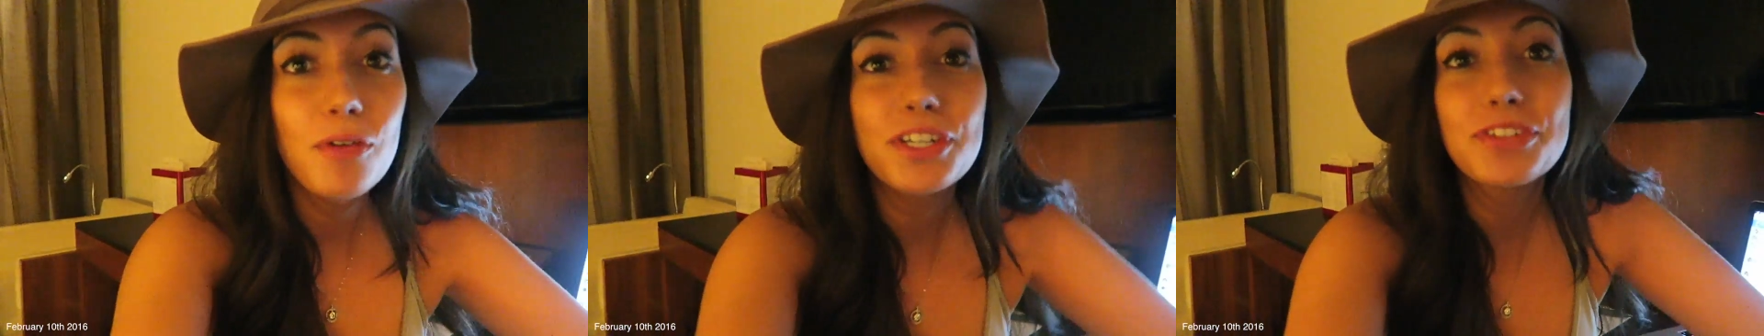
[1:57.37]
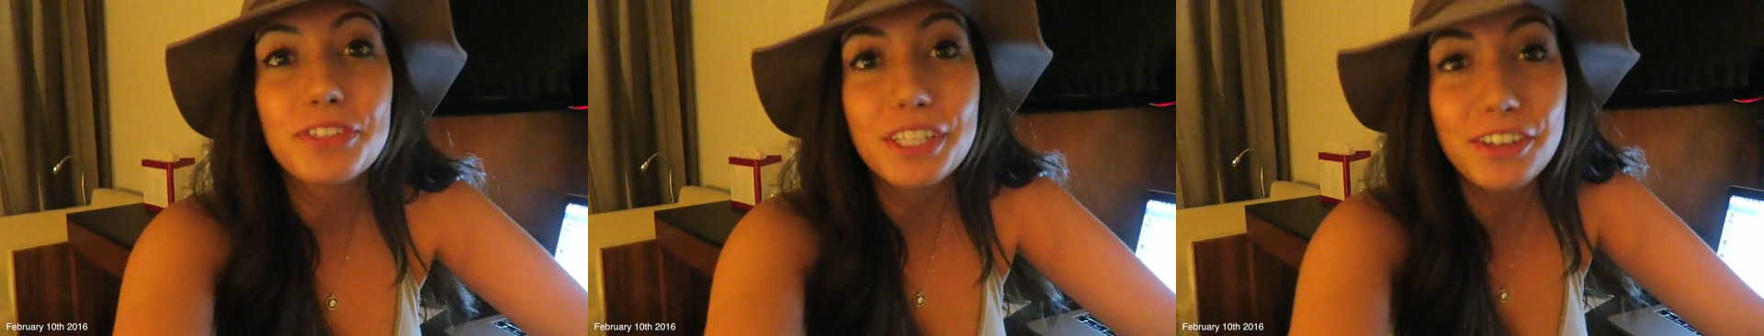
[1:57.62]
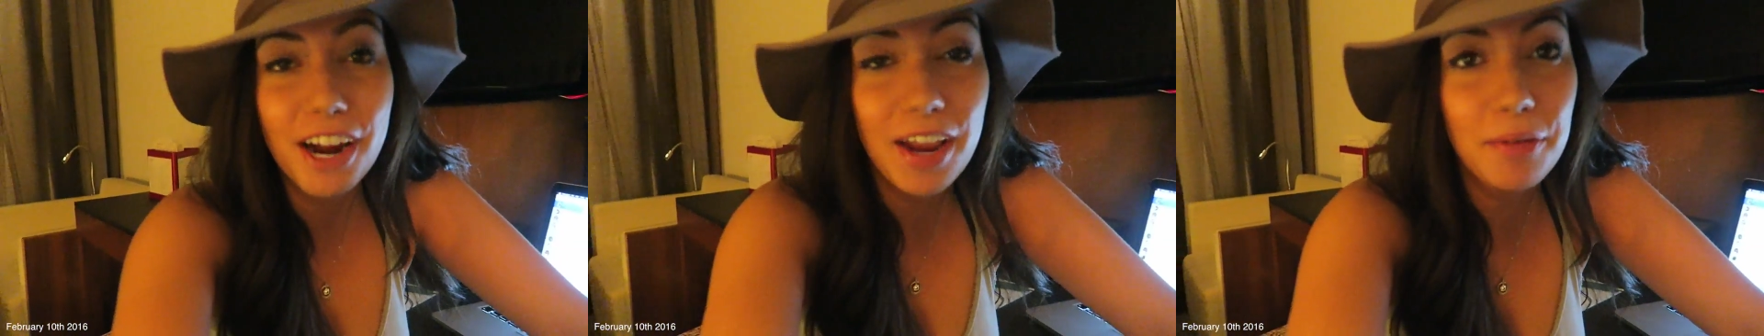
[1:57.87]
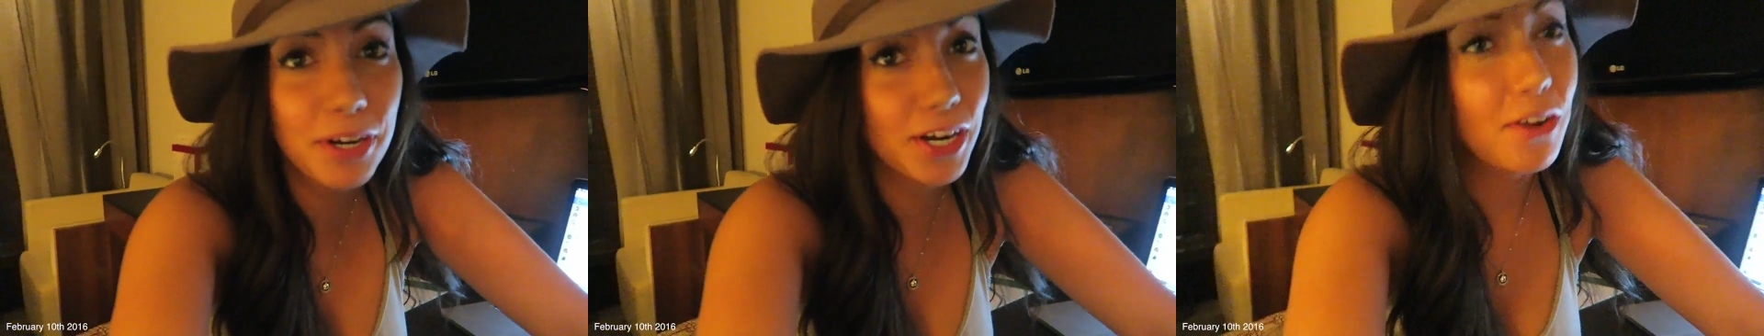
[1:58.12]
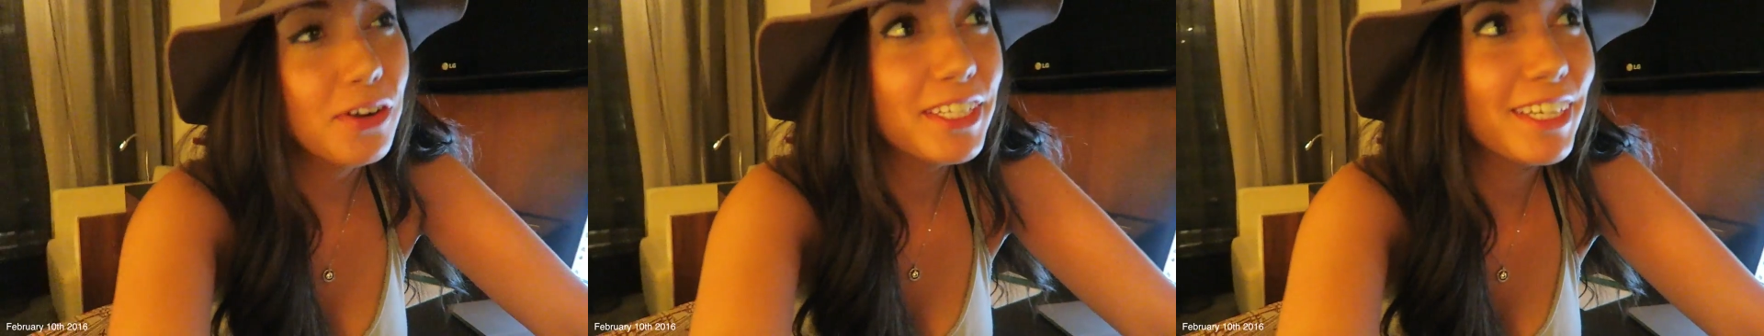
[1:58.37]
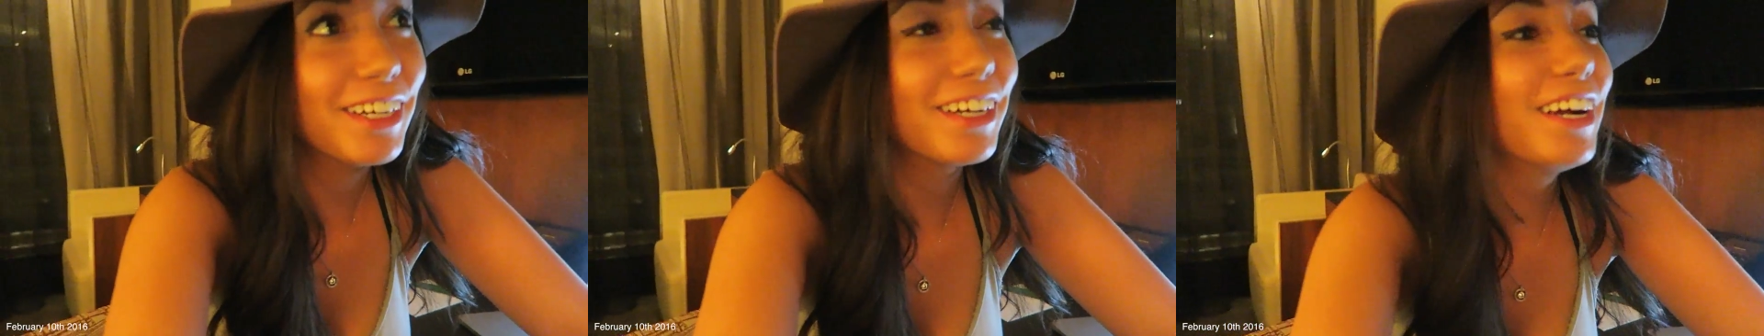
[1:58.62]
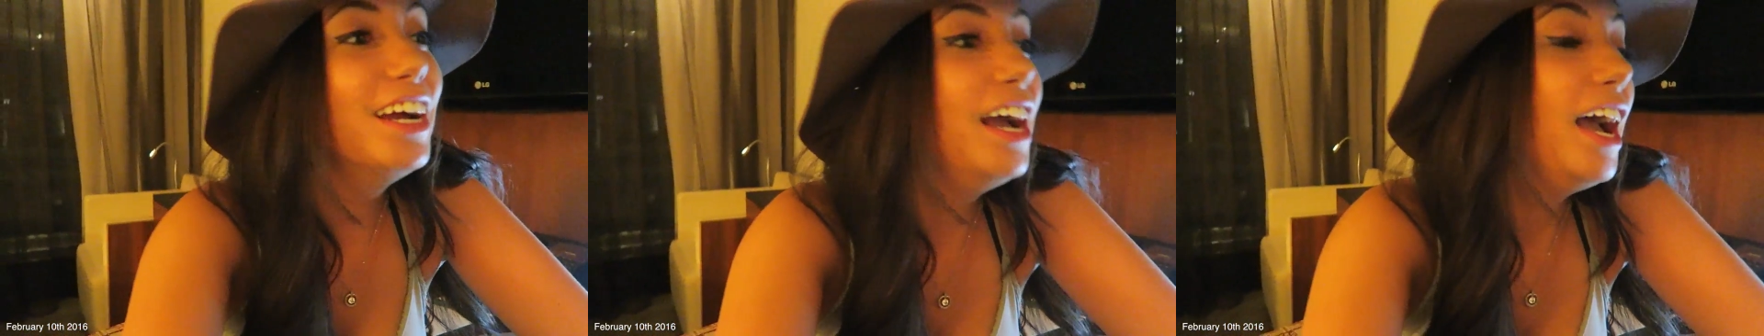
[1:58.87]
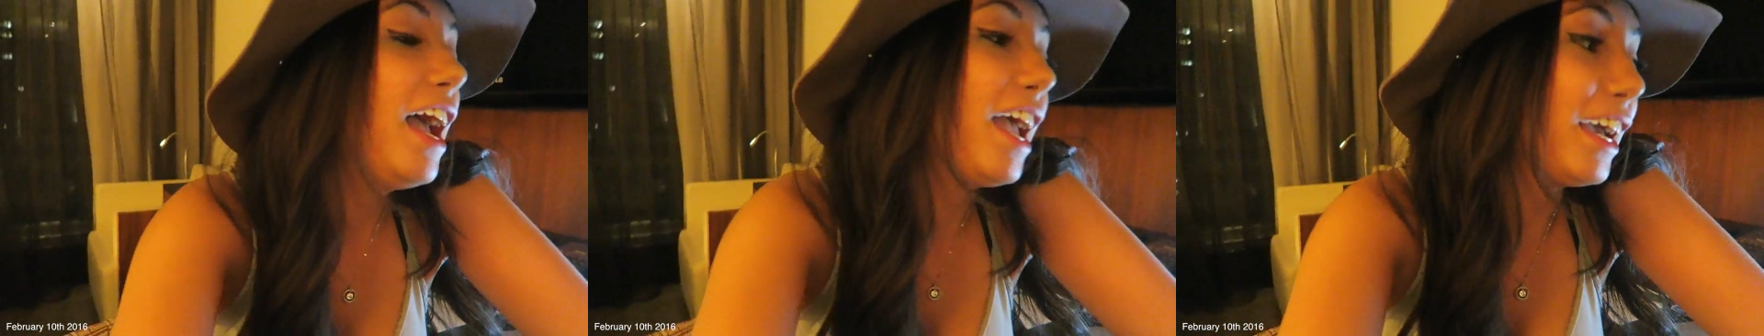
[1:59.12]
which is really great. And we're gonna go to dinner
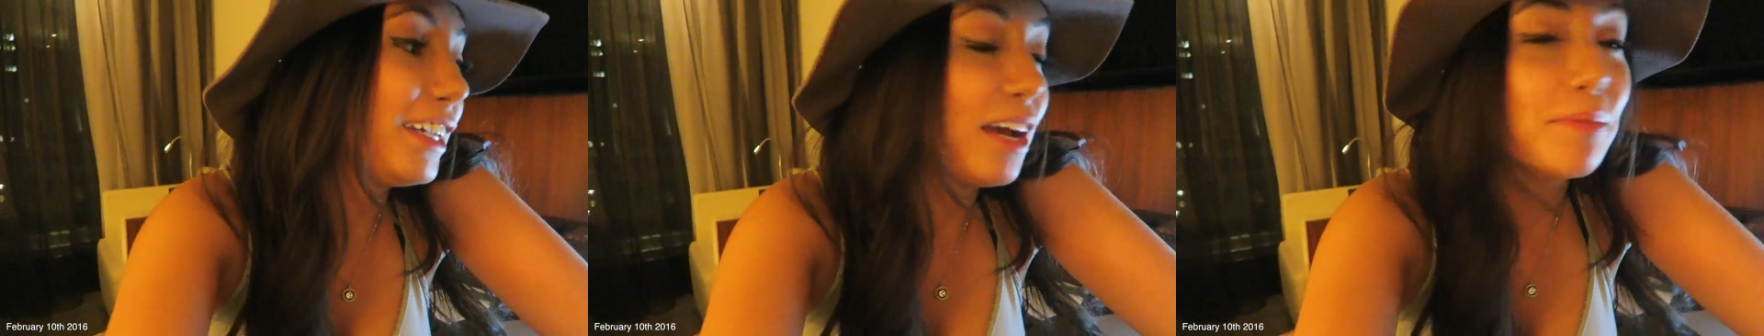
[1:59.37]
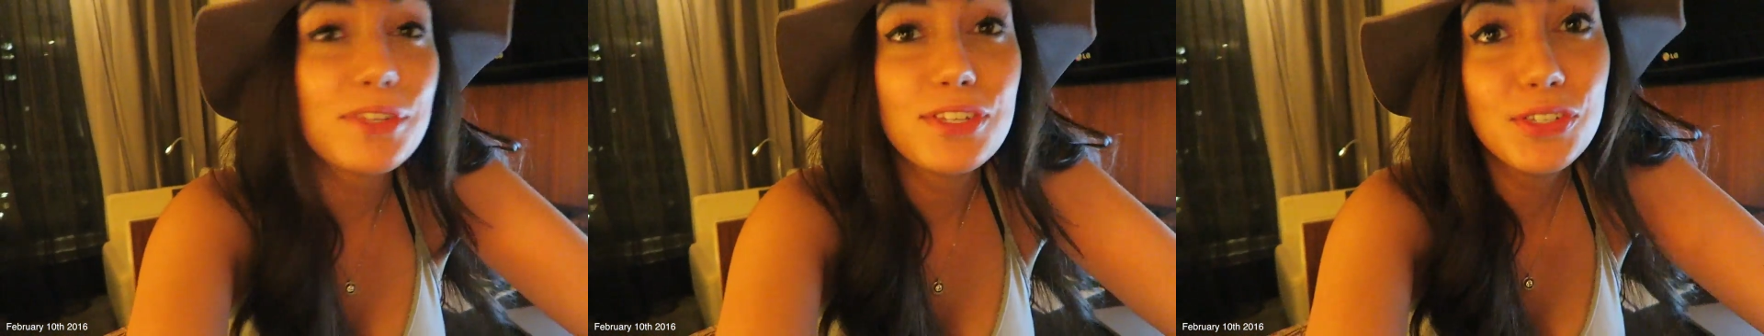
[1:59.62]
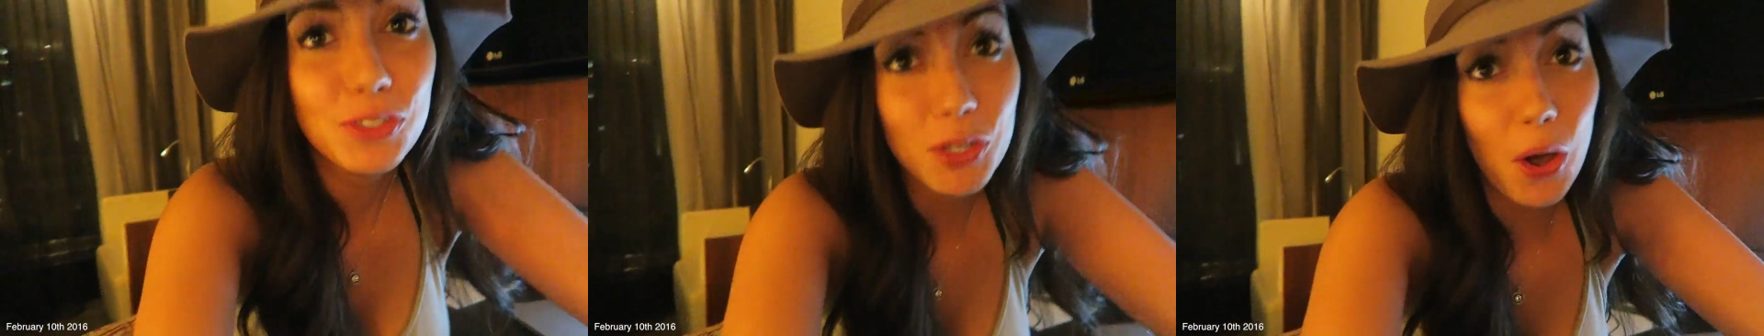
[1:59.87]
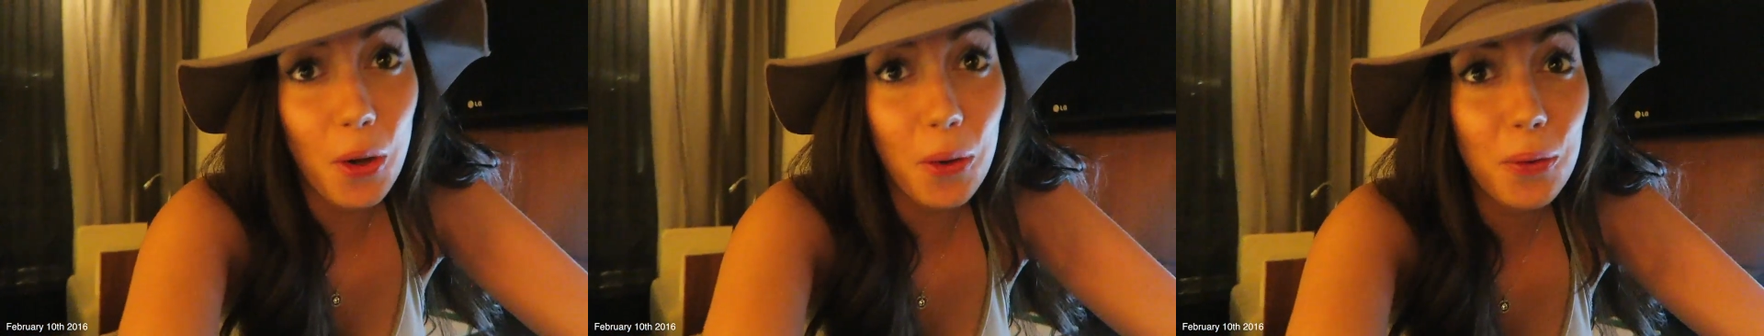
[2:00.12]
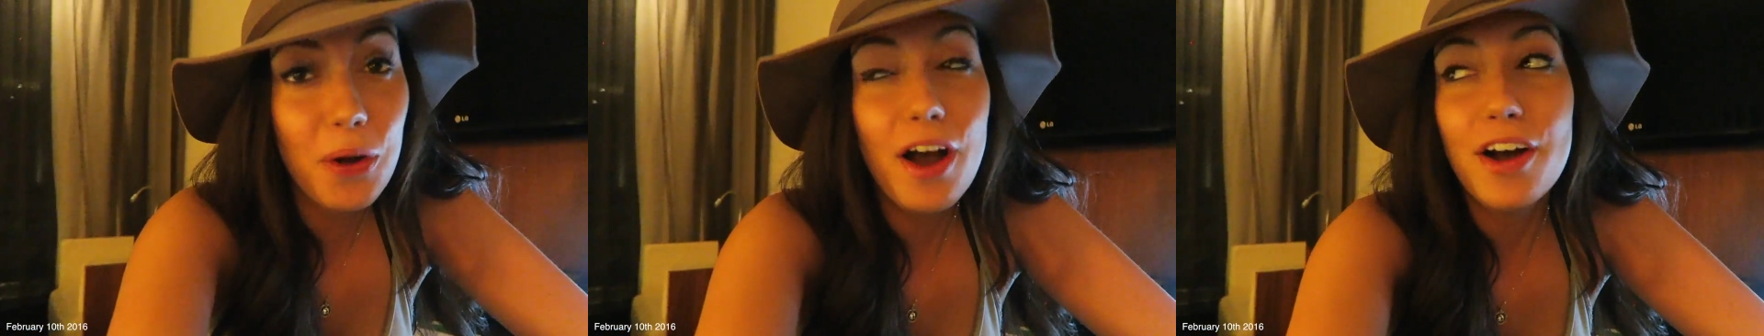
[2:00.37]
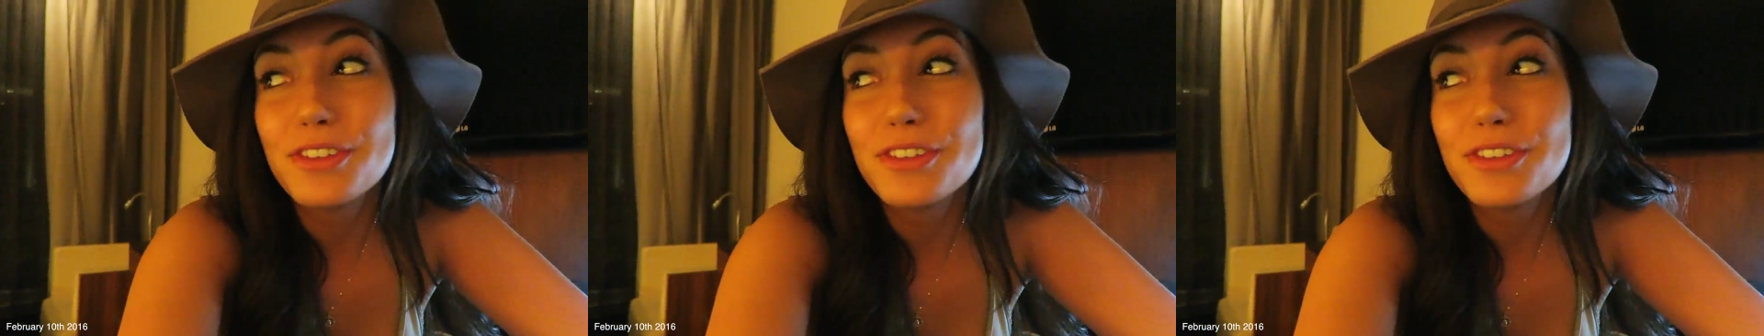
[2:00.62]
and I'm so,